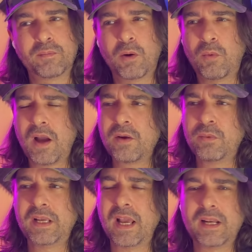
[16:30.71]
But why are we
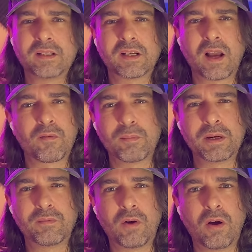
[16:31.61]
getting the government
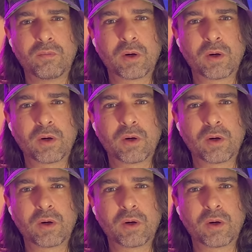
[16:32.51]
involved?